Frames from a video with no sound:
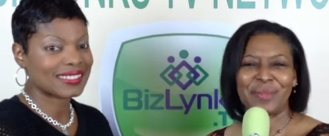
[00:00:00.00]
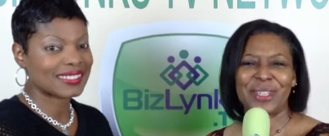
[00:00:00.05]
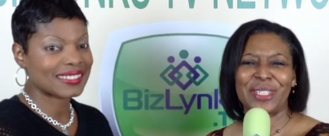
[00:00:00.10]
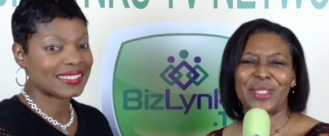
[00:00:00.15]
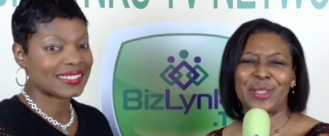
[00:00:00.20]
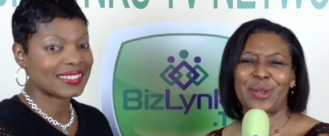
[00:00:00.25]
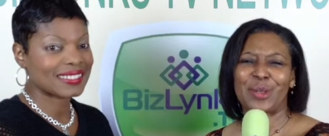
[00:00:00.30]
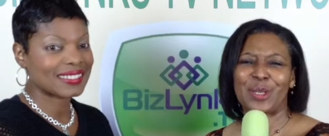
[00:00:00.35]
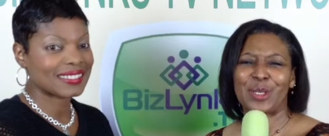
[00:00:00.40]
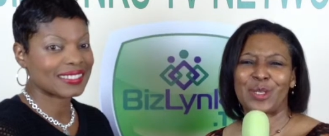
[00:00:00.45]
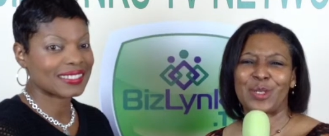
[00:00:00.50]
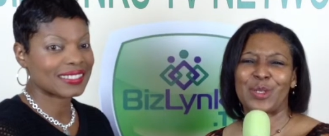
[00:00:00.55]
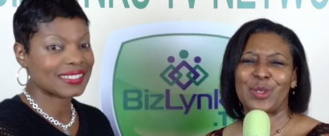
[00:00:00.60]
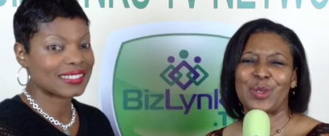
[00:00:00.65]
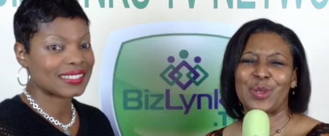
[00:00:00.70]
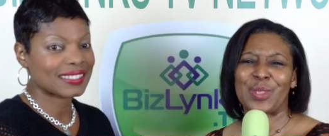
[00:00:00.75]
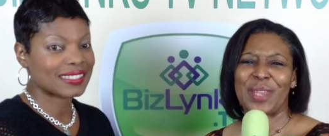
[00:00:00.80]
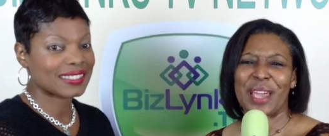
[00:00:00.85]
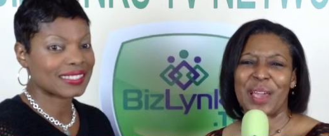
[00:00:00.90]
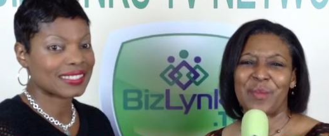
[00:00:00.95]
Speaker 1: make sure that you
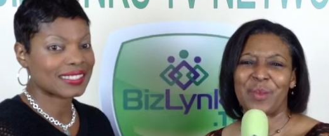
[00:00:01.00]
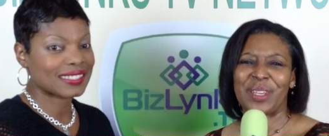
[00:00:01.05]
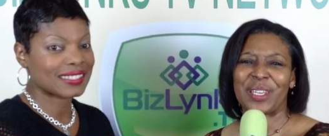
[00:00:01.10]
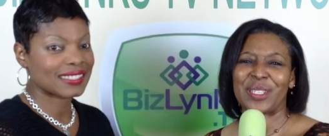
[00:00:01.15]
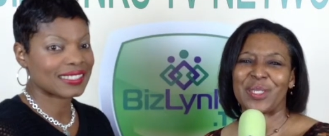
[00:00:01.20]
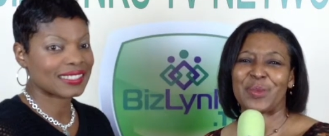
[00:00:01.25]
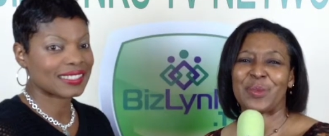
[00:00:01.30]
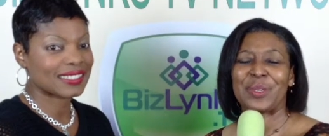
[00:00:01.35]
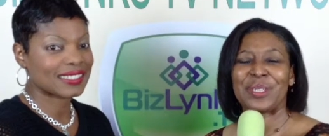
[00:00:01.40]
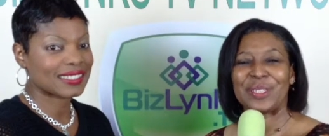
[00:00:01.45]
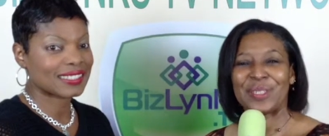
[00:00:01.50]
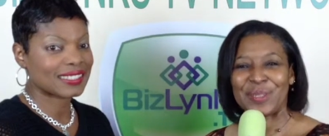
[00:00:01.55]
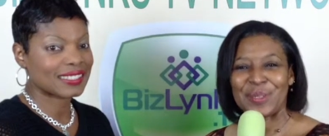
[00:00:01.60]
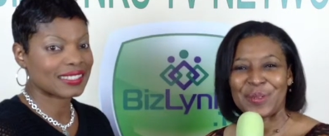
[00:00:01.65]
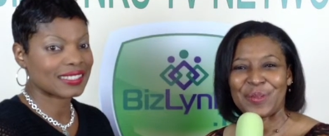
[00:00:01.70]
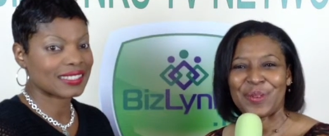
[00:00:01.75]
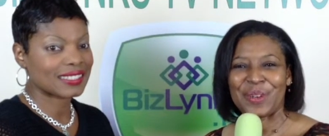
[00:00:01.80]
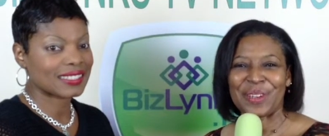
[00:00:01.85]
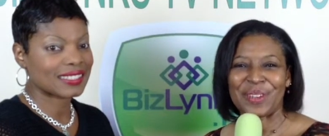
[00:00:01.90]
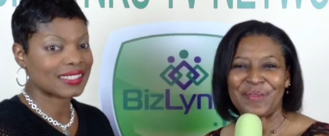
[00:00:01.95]
do that, because we
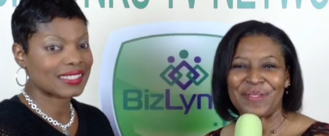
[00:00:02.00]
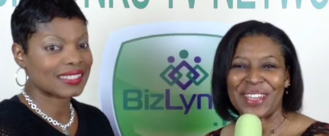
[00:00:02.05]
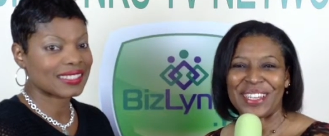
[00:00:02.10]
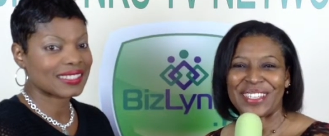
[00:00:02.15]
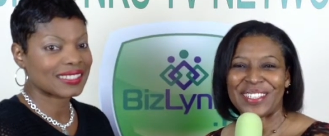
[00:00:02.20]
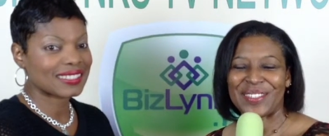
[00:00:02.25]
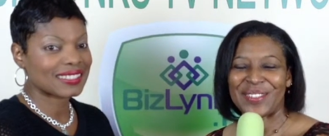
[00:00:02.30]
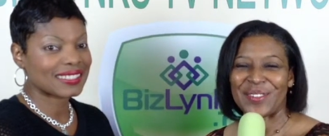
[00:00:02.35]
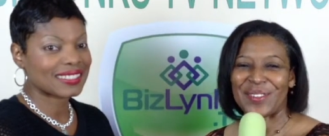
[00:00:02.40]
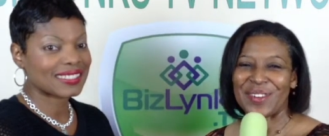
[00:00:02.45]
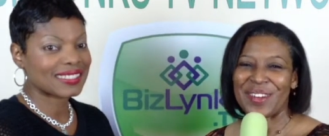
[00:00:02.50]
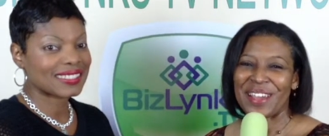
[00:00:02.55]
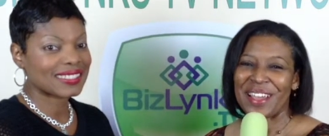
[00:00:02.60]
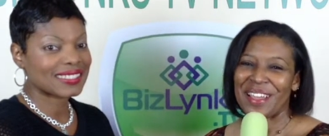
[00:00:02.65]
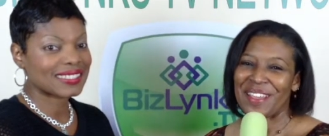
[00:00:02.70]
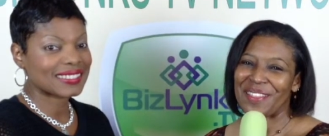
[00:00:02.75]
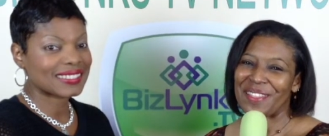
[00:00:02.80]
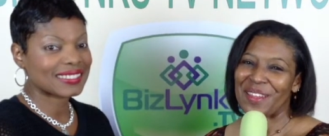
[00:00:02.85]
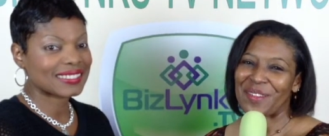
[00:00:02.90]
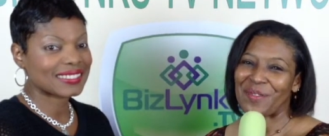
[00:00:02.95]
do want to make sure
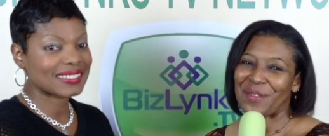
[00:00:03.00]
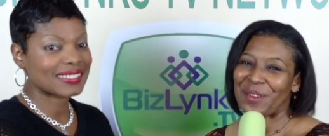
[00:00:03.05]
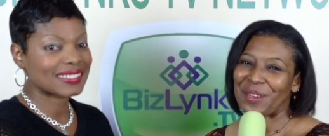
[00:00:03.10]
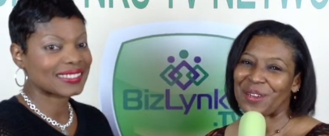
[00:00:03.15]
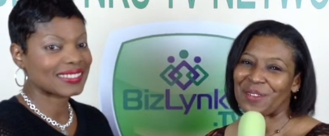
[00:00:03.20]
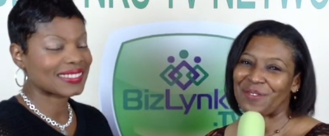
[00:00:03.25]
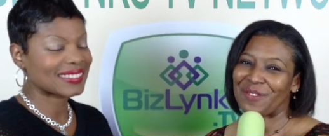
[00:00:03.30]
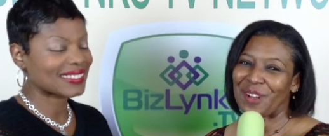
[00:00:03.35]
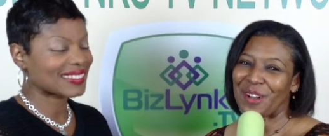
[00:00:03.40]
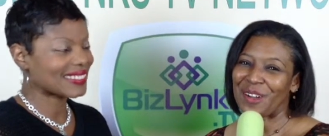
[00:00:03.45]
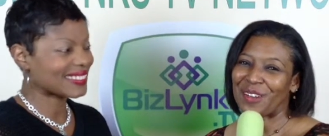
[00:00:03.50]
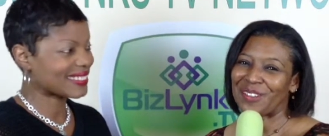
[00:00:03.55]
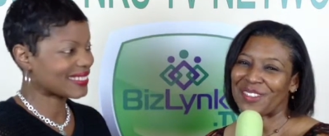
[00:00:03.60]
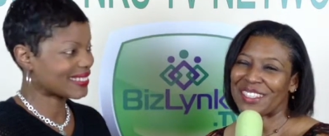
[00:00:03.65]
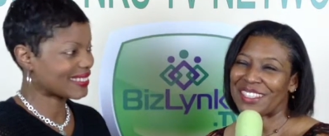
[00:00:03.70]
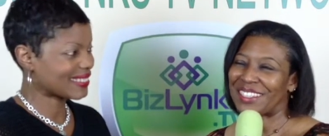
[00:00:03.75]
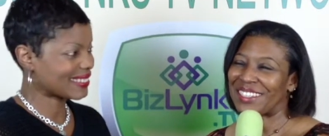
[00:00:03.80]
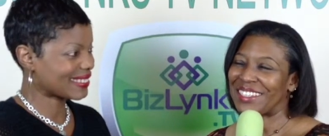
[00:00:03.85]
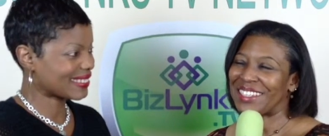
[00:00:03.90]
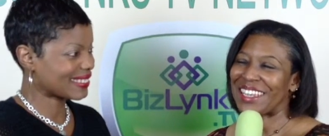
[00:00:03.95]
that we're
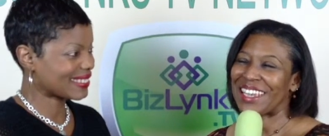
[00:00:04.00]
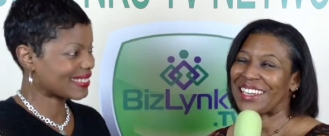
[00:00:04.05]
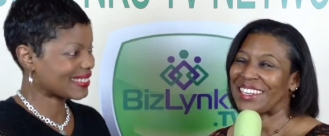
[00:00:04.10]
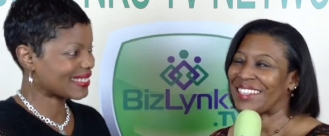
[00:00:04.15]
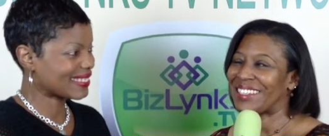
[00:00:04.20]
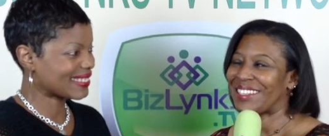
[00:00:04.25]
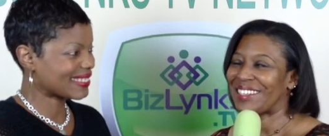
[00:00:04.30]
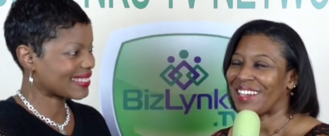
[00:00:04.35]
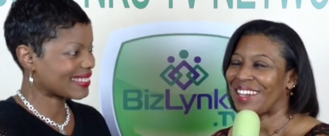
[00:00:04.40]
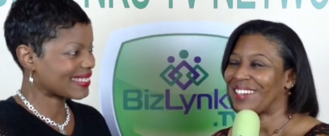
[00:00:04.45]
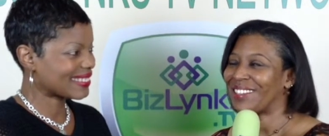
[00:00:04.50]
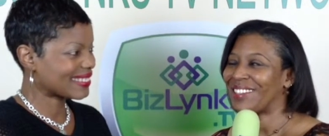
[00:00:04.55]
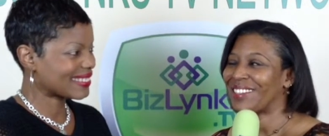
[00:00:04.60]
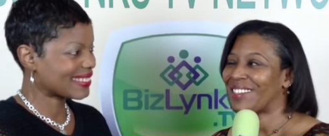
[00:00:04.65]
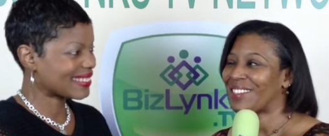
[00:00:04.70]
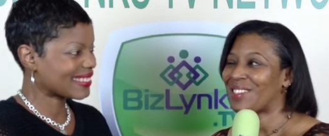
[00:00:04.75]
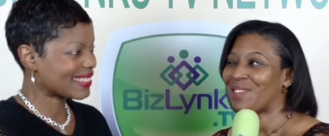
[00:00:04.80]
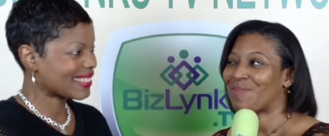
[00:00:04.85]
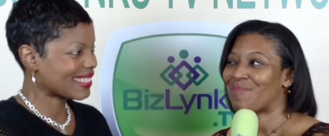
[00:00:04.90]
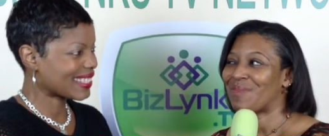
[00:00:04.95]
involved in getting a
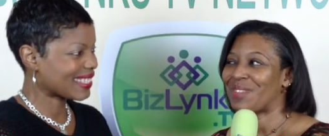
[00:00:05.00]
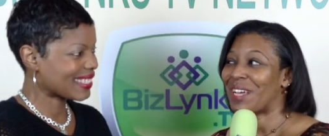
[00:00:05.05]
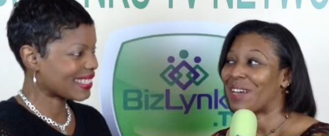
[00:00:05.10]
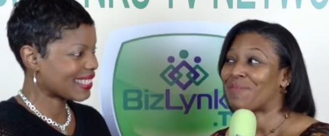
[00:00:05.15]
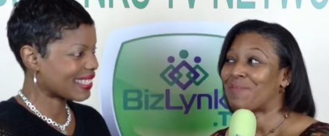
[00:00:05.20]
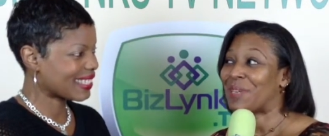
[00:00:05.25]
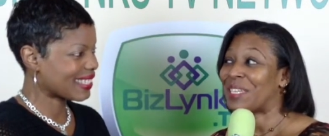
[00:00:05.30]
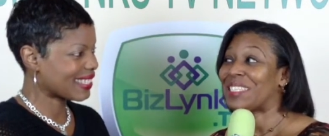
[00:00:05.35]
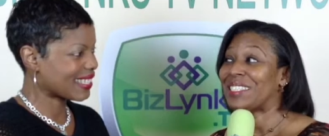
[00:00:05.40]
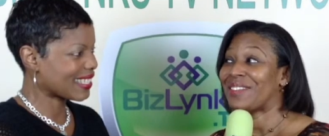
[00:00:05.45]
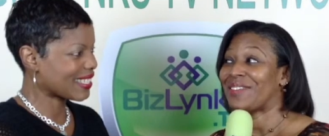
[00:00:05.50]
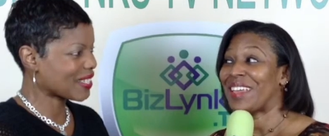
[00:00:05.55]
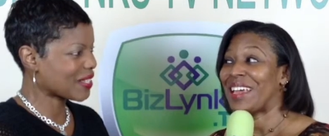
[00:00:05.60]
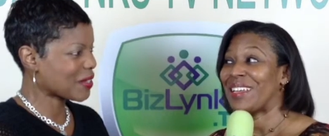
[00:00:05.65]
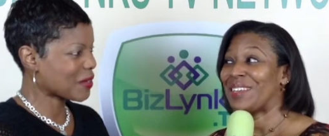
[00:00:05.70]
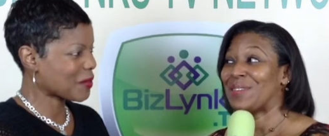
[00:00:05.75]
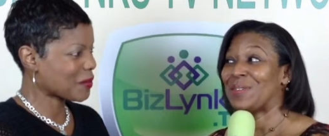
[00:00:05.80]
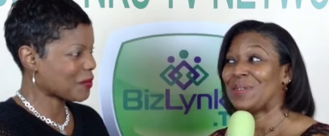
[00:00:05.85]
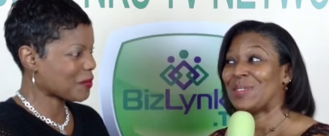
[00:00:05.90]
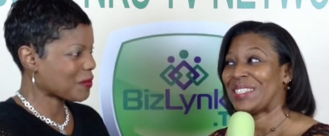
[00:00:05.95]
piece of
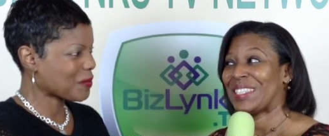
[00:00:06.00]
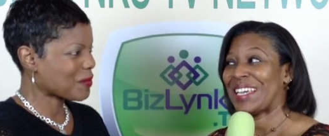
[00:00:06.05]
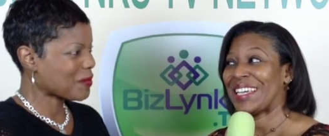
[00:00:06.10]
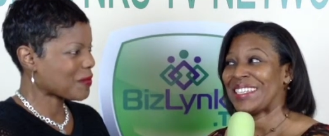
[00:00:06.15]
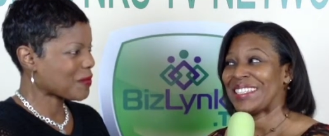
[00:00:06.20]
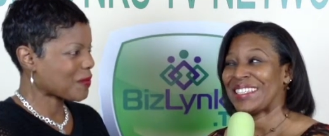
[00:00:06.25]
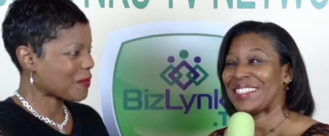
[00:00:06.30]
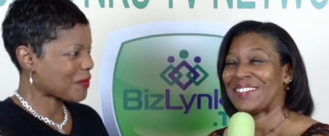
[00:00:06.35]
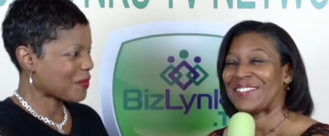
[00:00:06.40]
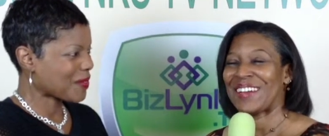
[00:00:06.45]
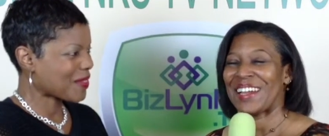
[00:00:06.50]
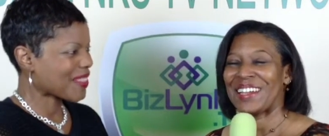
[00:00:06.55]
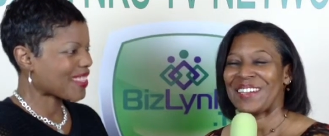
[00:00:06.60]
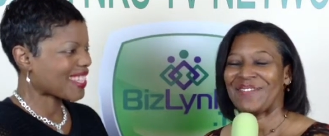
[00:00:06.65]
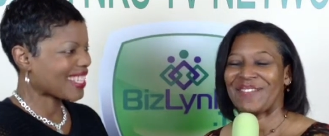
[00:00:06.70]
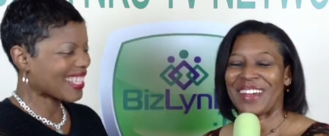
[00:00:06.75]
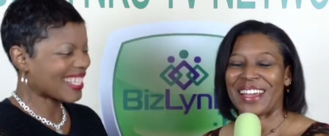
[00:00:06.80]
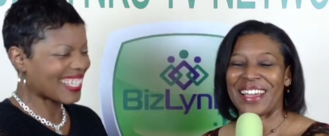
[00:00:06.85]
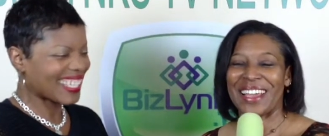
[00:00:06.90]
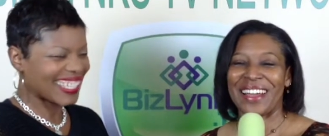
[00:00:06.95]
that new sexy,
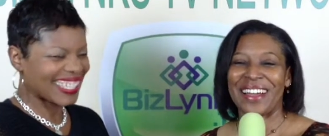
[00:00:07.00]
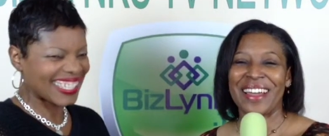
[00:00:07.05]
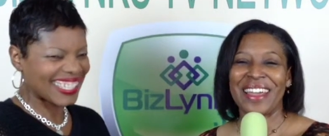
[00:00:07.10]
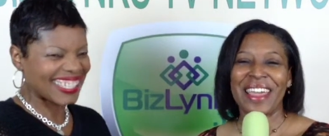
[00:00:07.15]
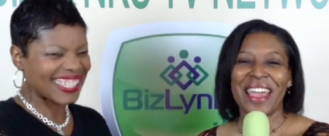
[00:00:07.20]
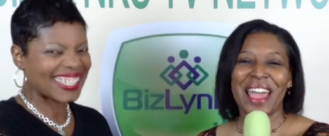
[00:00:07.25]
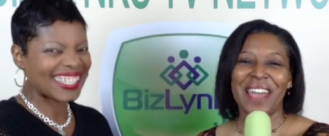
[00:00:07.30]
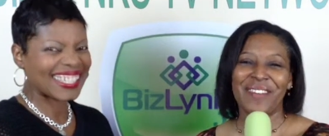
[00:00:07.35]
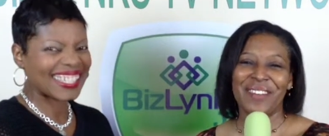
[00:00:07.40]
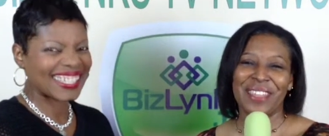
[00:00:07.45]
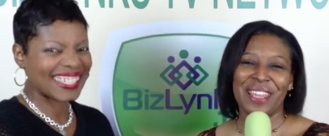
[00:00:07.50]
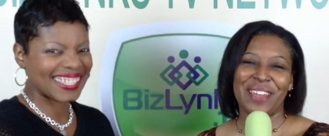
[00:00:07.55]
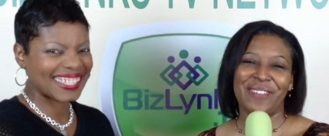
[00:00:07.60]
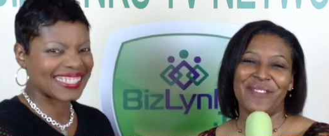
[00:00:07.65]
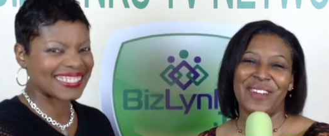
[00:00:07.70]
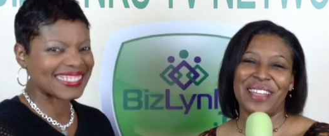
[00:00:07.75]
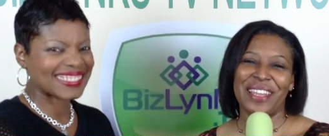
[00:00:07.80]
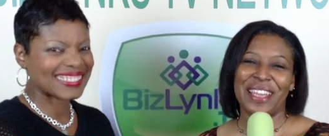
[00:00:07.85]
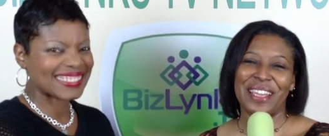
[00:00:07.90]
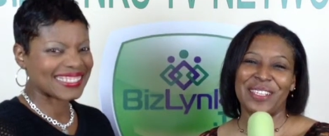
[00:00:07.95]
right, by having
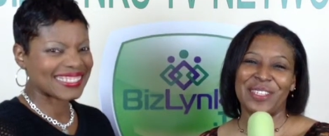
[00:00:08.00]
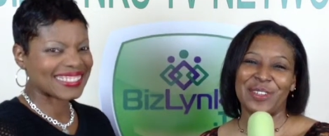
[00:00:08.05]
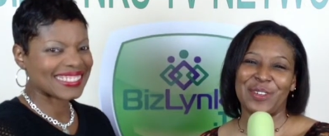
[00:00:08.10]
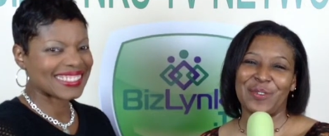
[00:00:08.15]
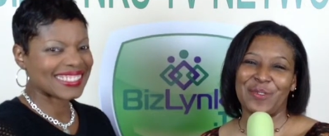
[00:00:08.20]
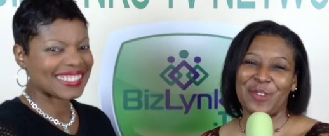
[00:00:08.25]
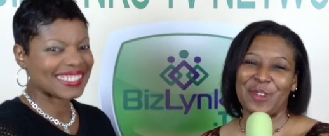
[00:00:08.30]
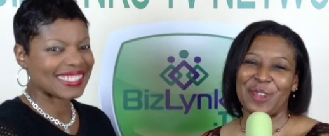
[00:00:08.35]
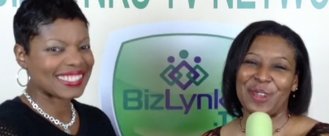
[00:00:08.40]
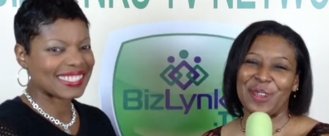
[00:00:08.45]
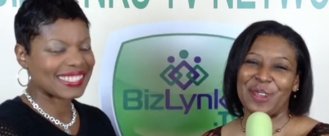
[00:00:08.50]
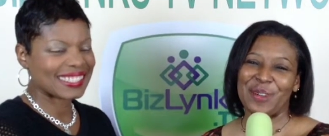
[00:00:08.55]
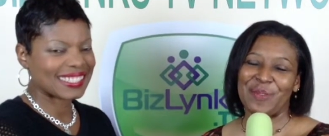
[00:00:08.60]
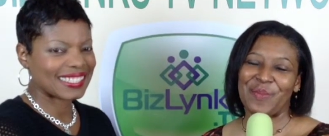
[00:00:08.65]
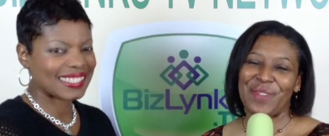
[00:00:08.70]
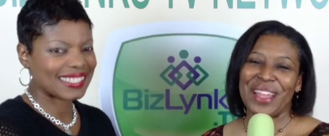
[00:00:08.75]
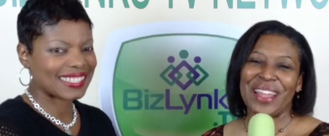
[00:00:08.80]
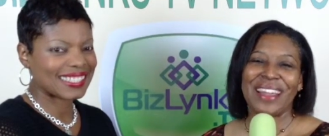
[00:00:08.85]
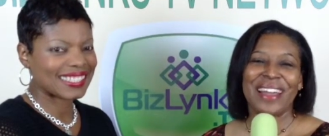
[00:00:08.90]
that financial freedom.